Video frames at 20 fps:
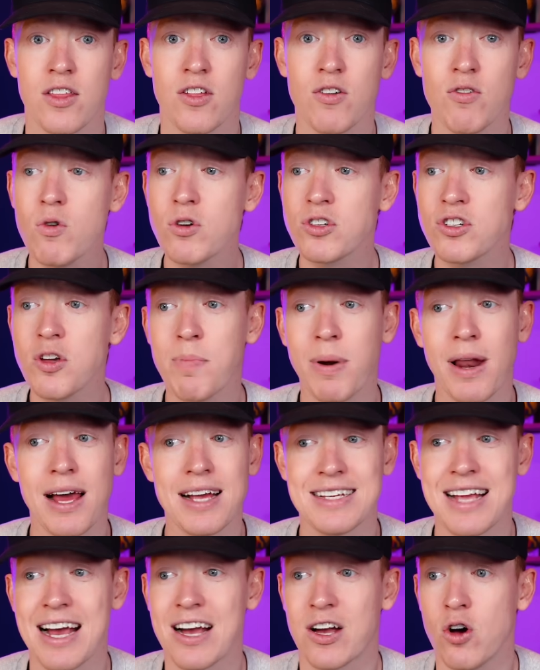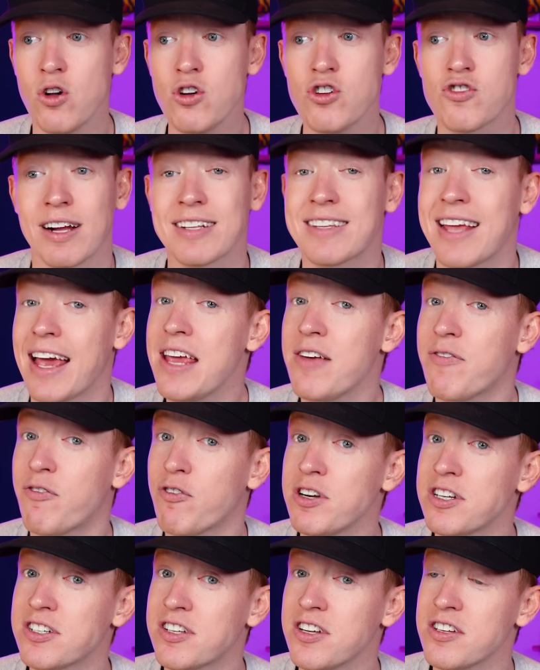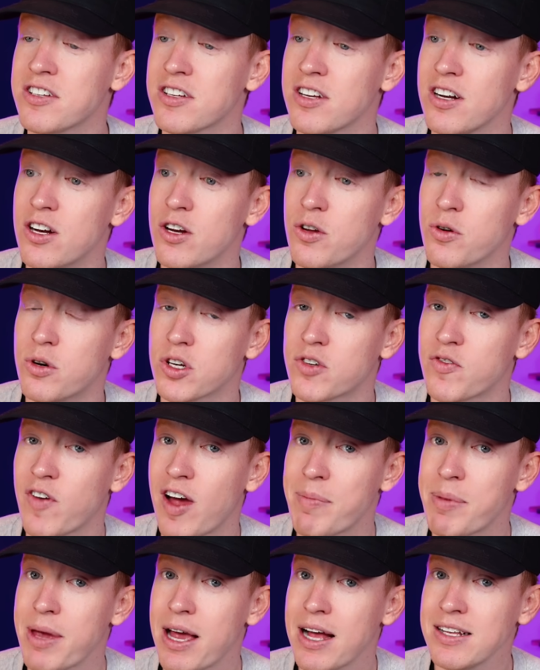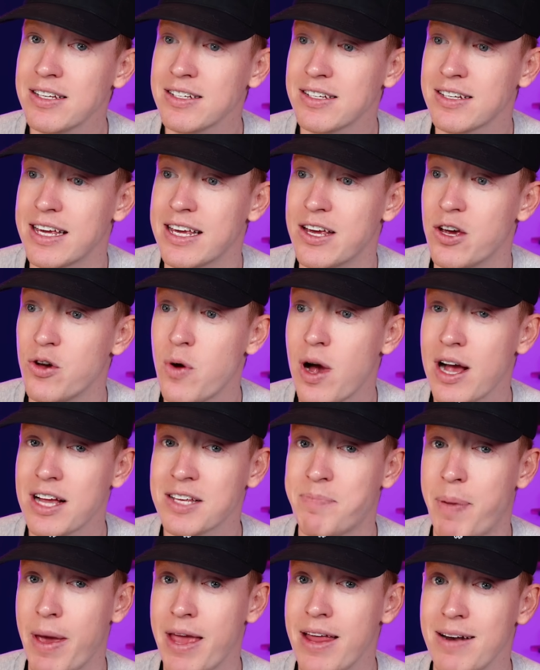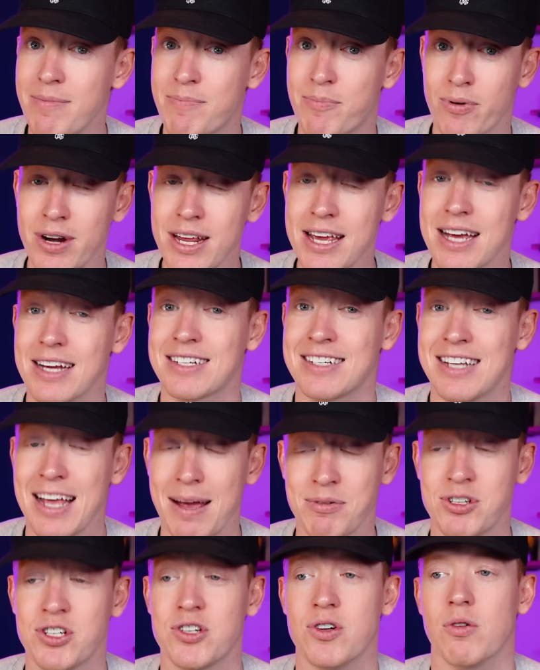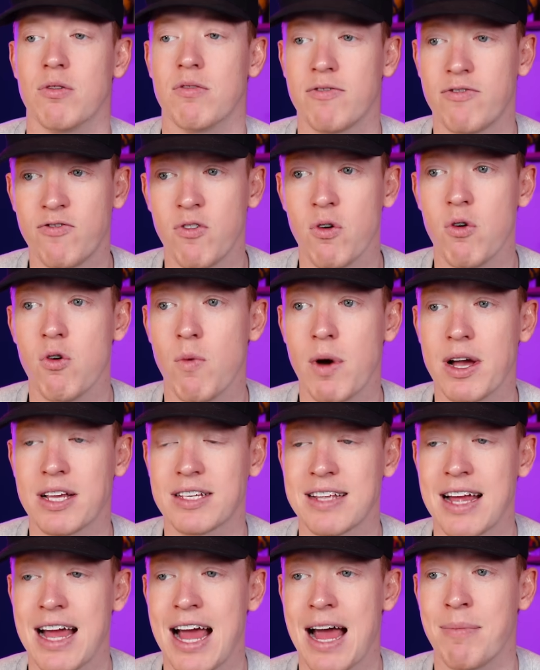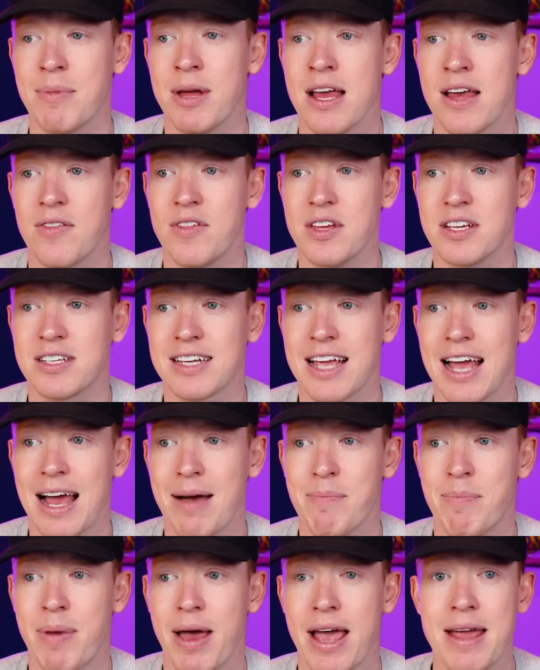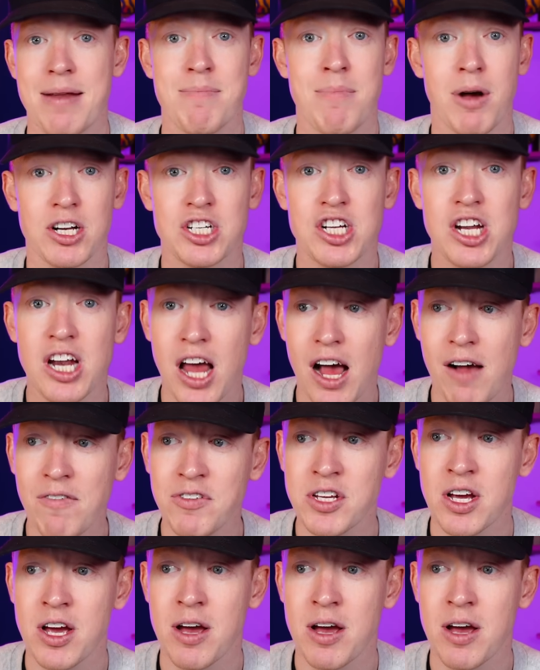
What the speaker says: There are also players out of contract. Take, for instance, Lucas Fabianski, who has been pretty exceptional for West Ham this campaign. Much loved